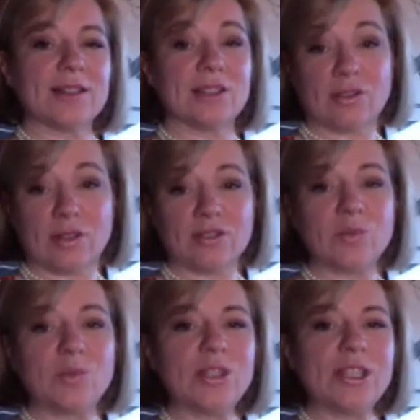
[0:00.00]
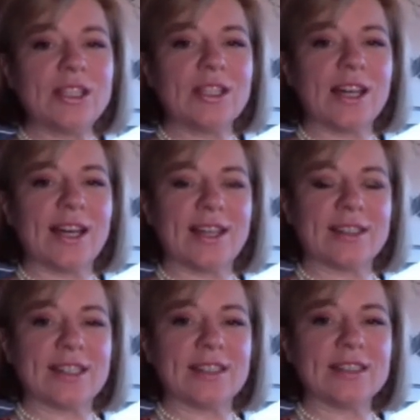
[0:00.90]
The grand opening I
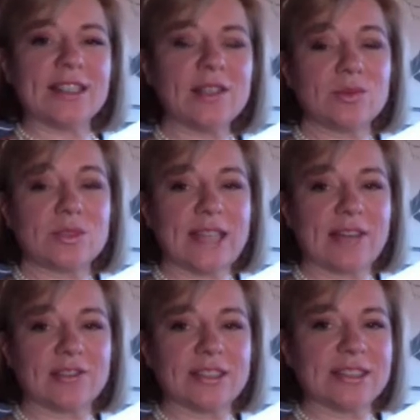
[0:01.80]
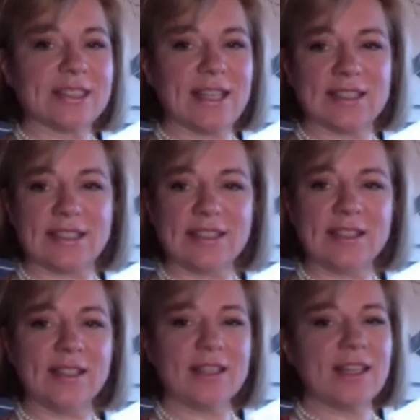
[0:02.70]
attended was outstanding,